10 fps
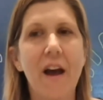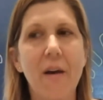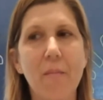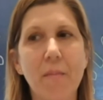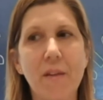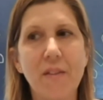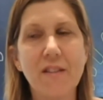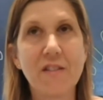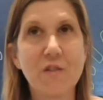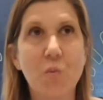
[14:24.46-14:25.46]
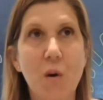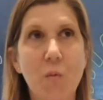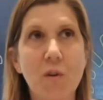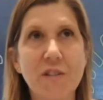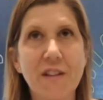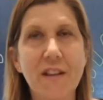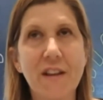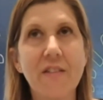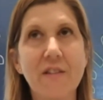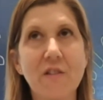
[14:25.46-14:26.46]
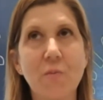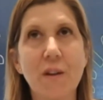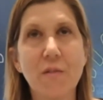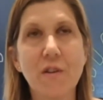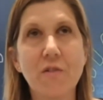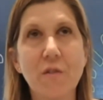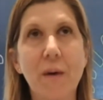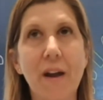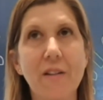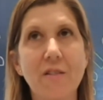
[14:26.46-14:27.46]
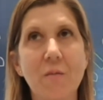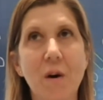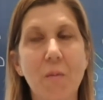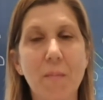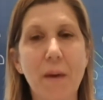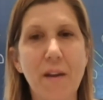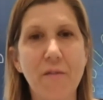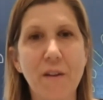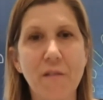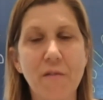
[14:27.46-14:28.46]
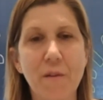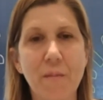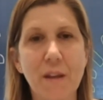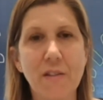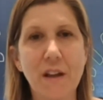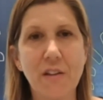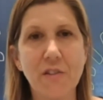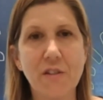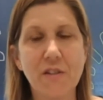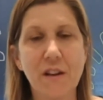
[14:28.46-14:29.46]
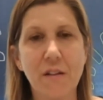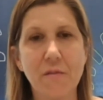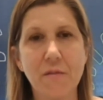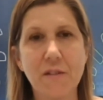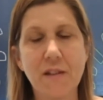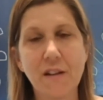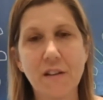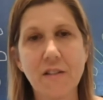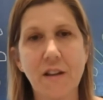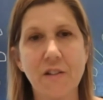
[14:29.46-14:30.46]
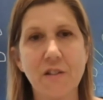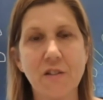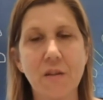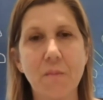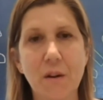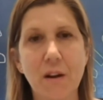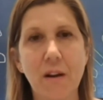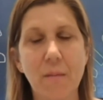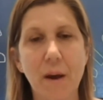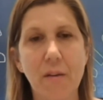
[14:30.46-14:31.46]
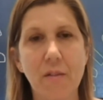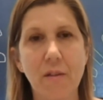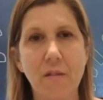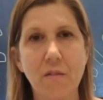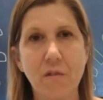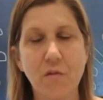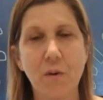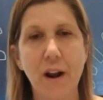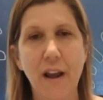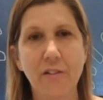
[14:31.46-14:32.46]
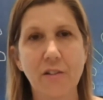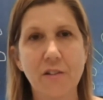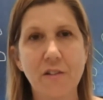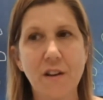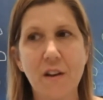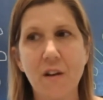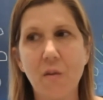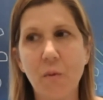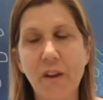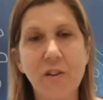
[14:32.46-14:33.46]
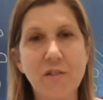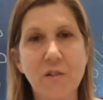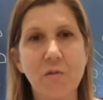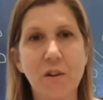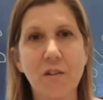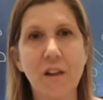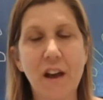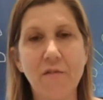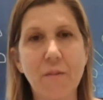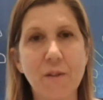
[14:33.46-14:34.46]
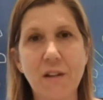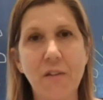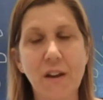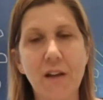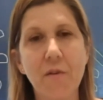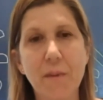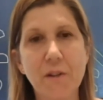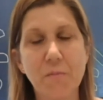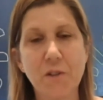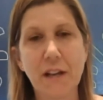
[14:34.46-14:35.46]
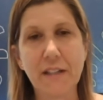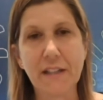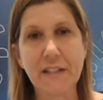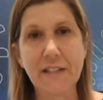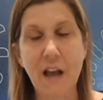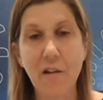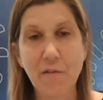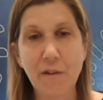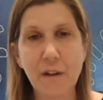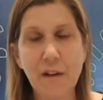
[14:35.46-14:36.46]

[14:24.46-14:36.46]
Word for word: um, this is what we're seeing and this is what you can do about it. So while we benefit from the intelligence that comes from the signal intelligence community about the, the threat actors, we can also learn a lot from just how the government is protecting itself